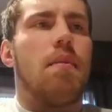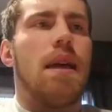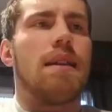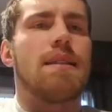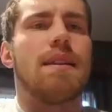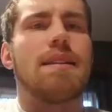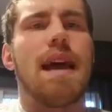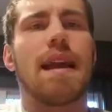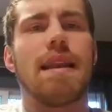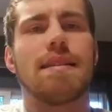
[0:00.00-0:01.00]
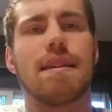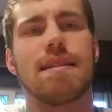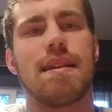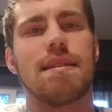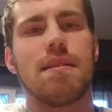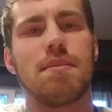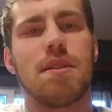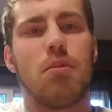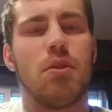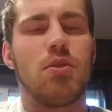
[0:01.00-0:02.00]
it's an antagonistic system.
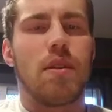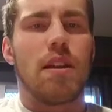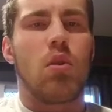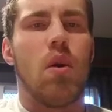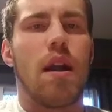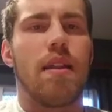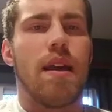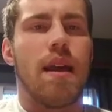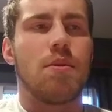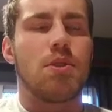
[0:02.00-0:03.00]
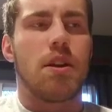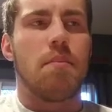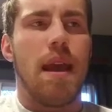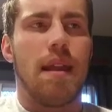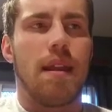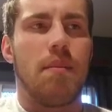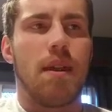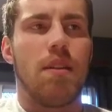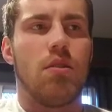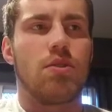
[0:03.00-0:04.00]
So between the quad and the hamstring mainly,
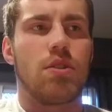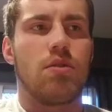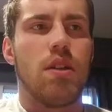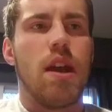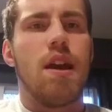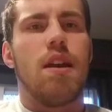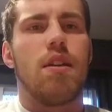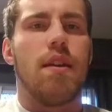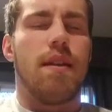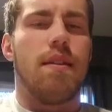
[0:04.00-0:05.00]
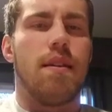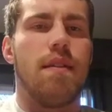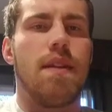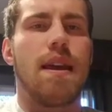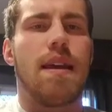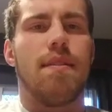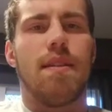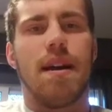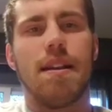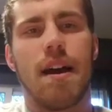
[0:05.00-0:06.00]
those are in the
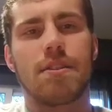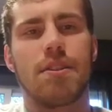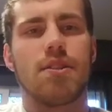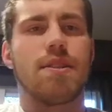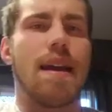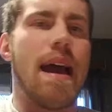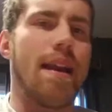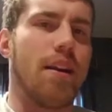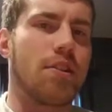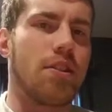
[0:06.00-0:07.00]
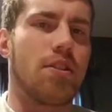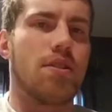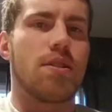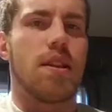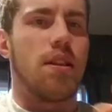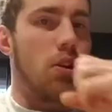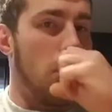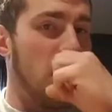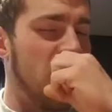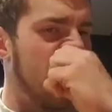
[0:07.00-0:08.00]
adductors and the adductors and the
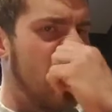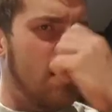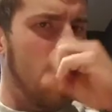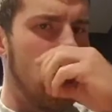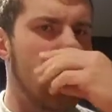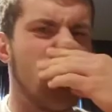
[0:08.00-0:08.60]
glutes and